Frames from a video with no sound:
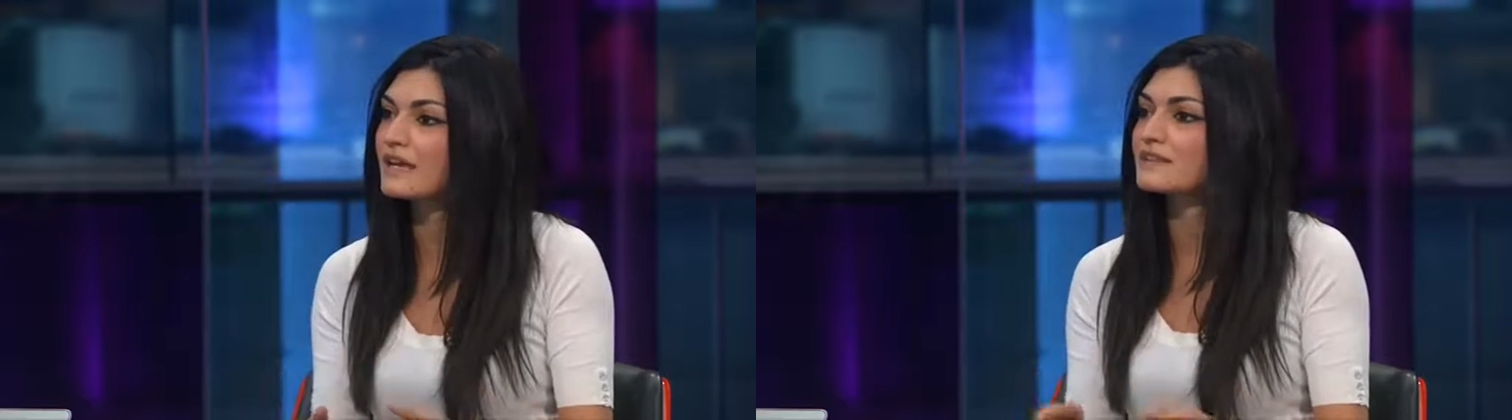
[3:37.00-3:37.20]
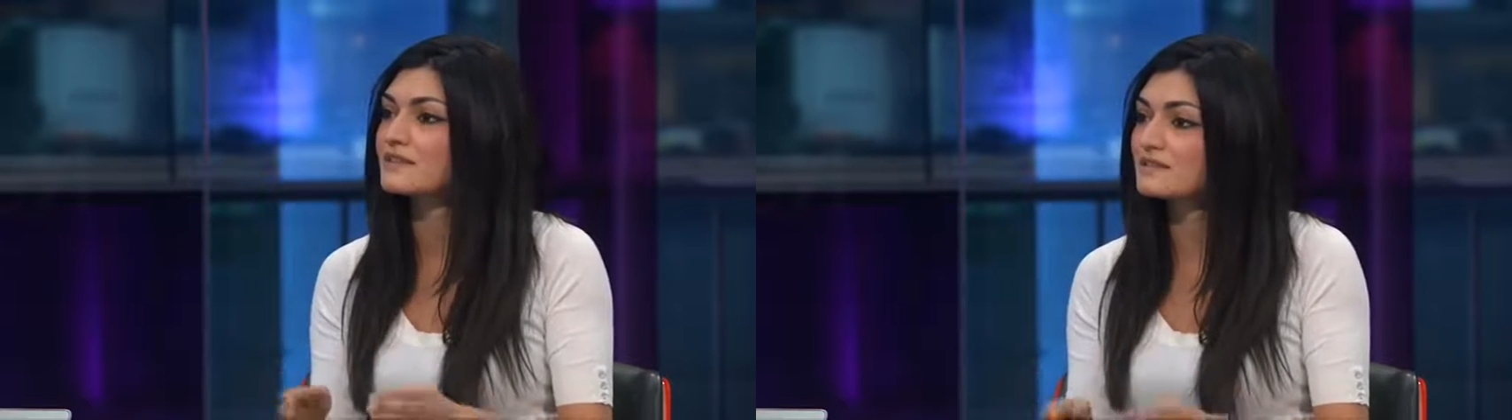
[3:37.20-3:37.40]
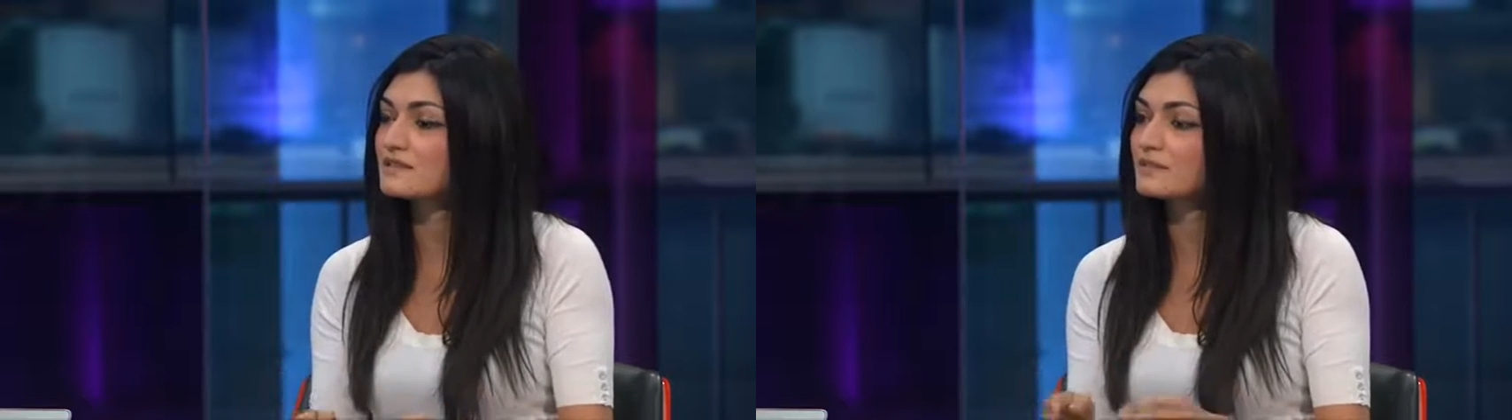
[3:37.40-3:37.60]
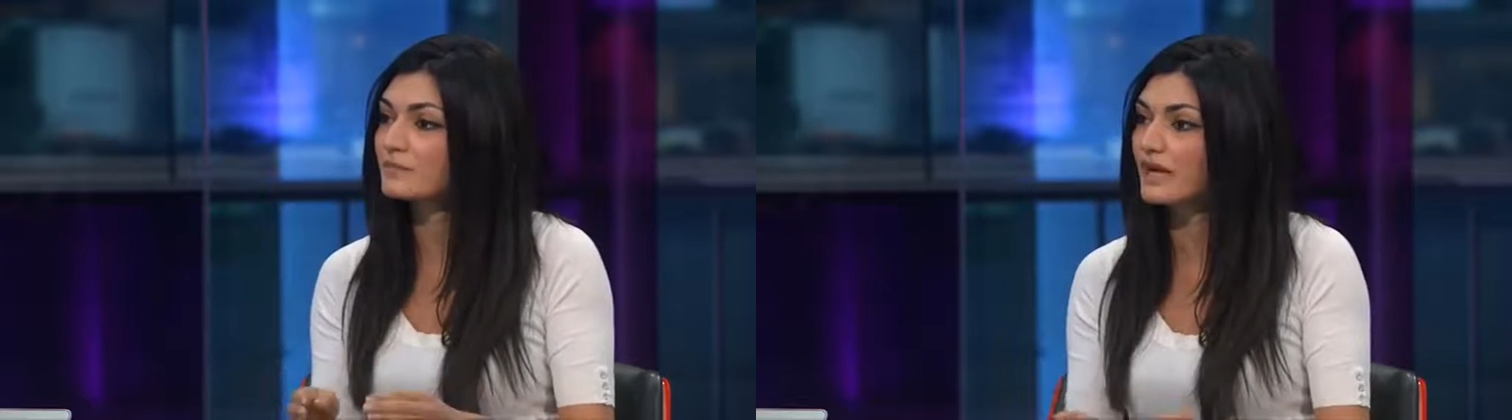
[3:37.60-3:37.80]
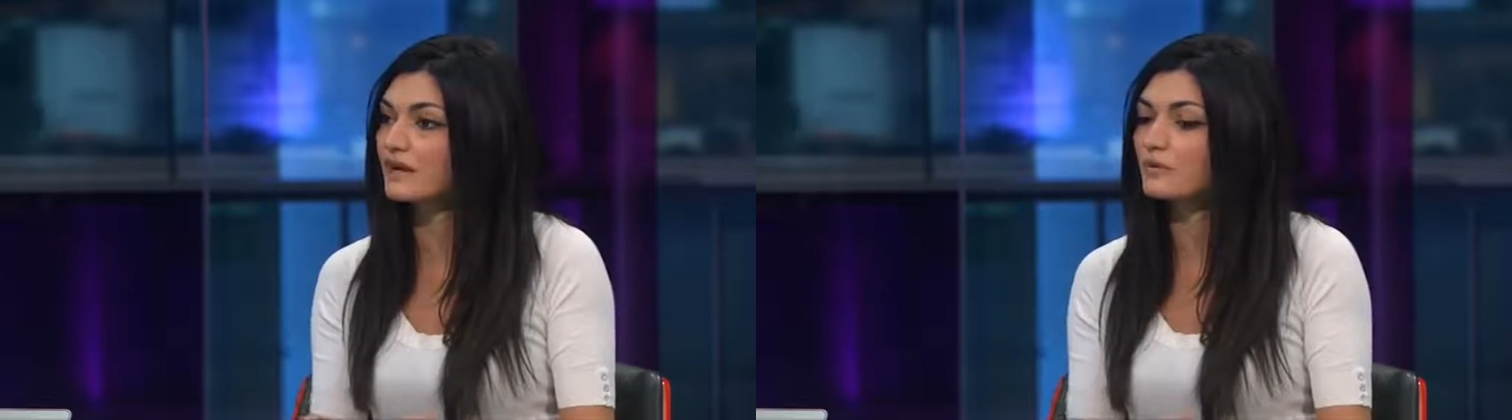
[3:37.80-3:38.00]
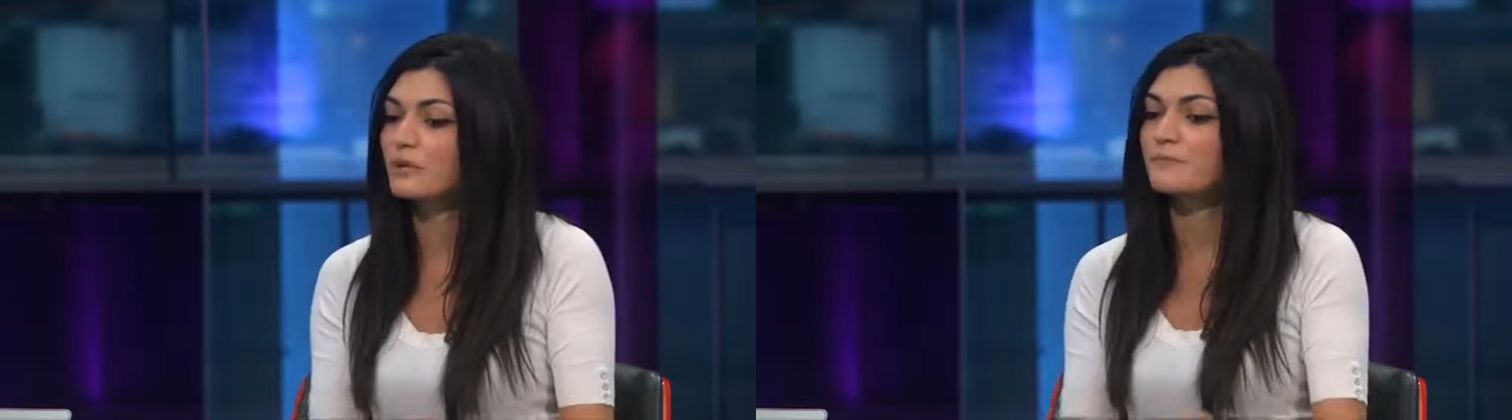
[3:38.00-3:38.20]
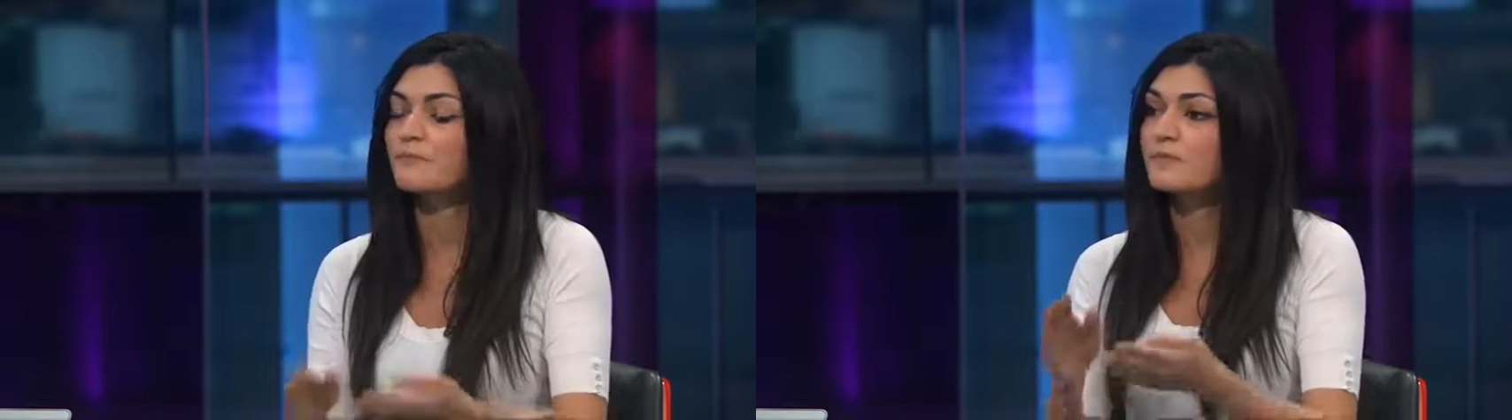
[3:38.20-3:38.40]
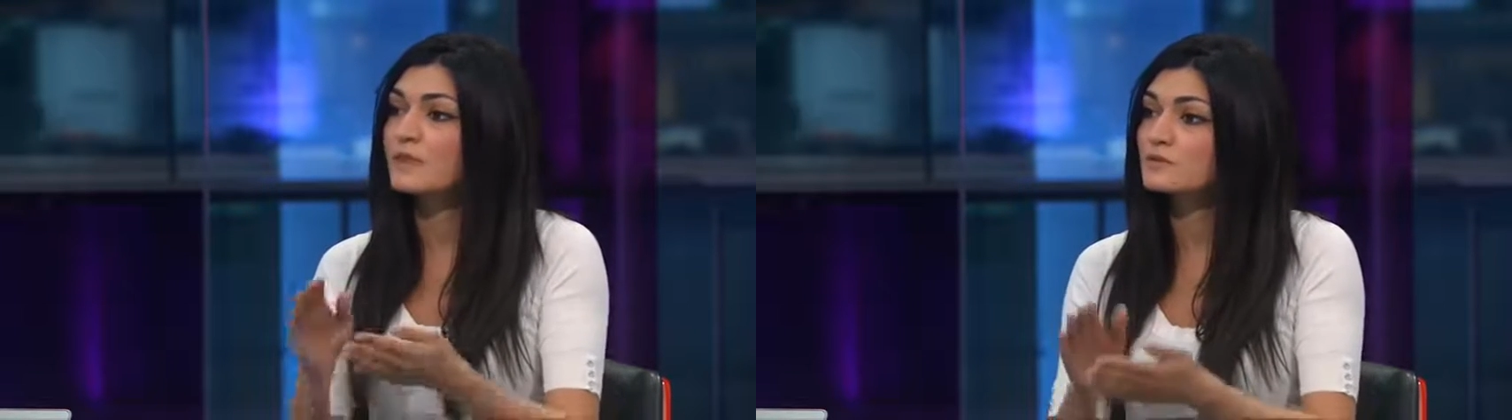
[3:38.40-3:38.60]
This is about
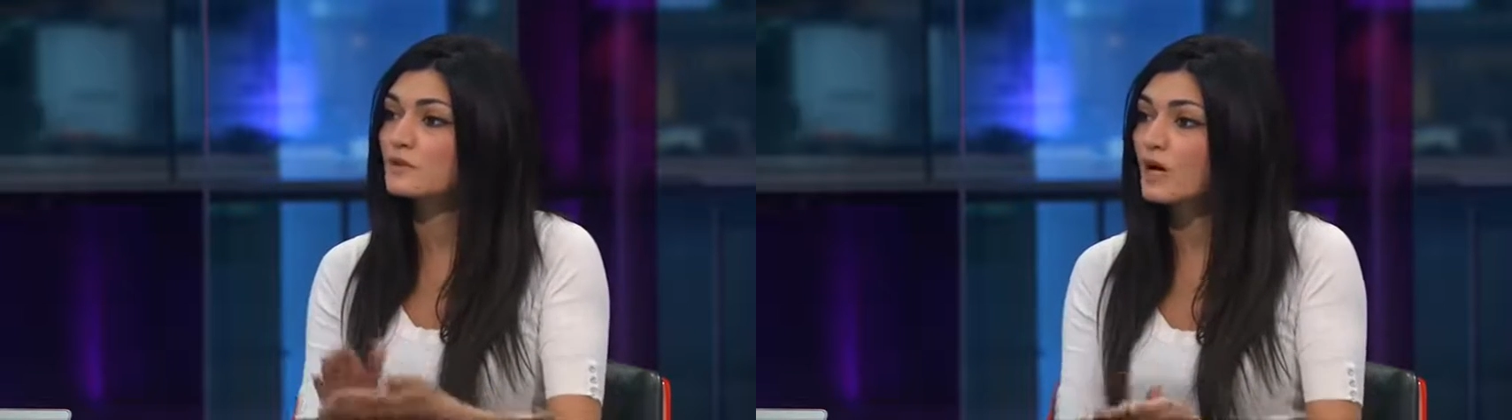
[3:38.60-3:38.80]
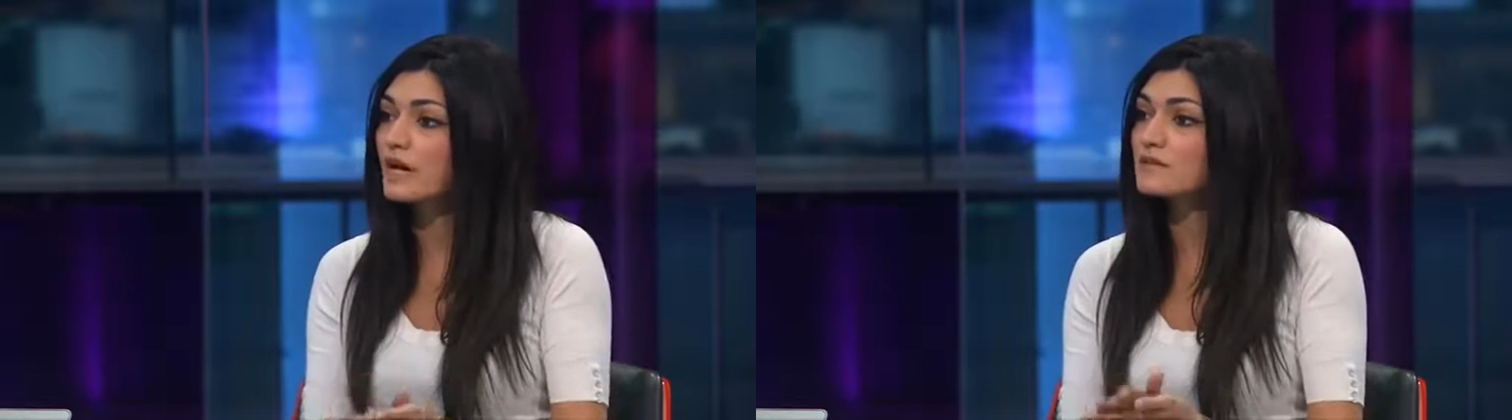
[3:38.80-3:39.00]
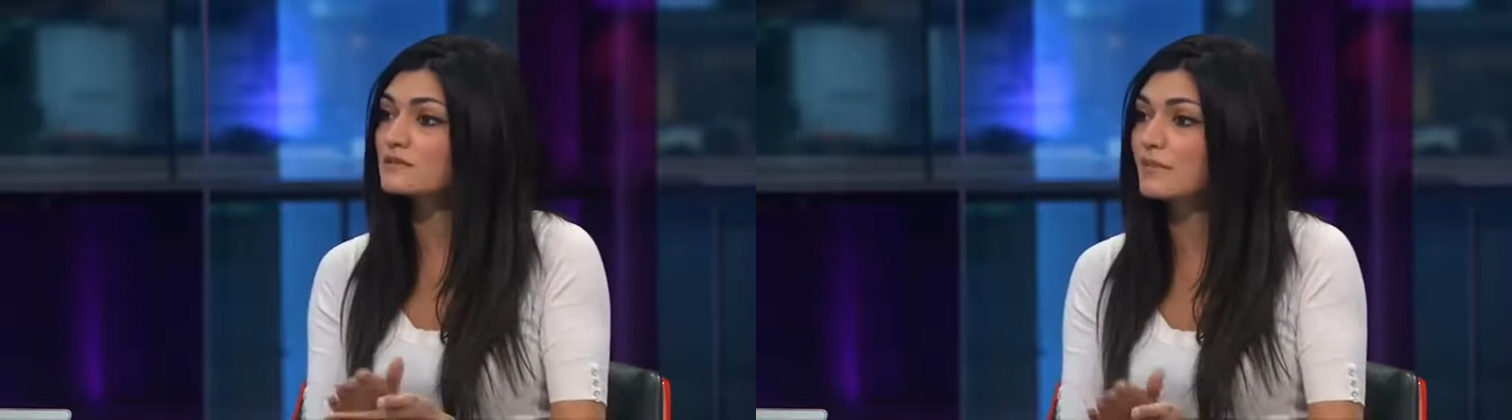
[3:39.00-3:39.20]
trying to